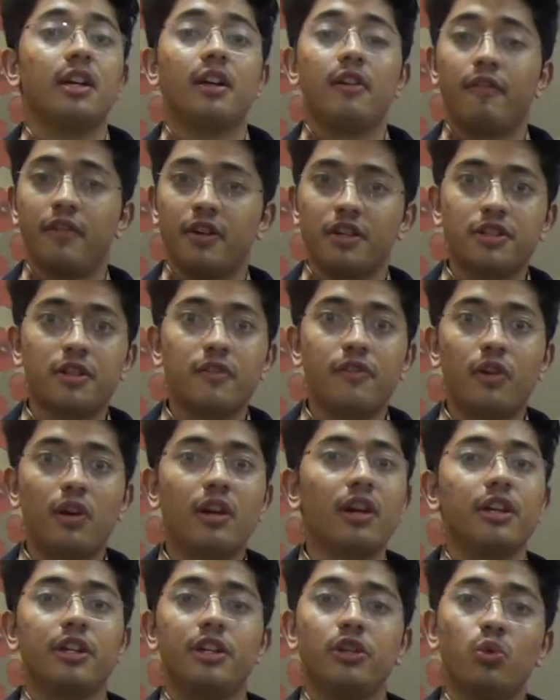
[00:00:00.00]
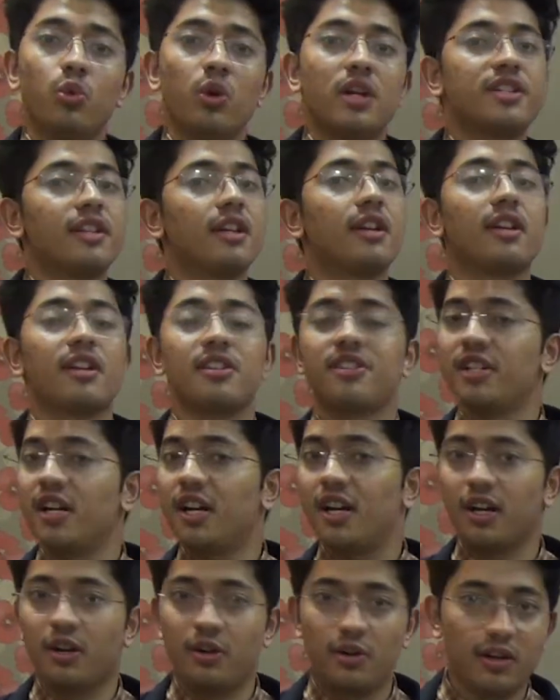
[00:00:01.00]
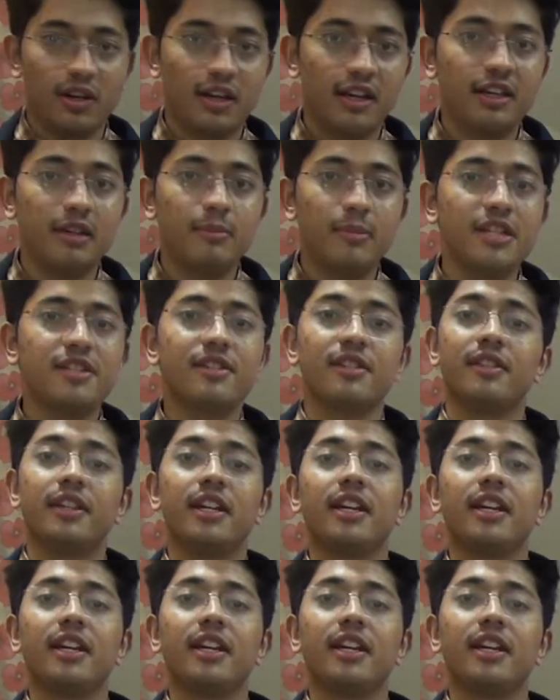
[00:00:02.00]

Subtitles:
First of all, US and Russia are not enemies.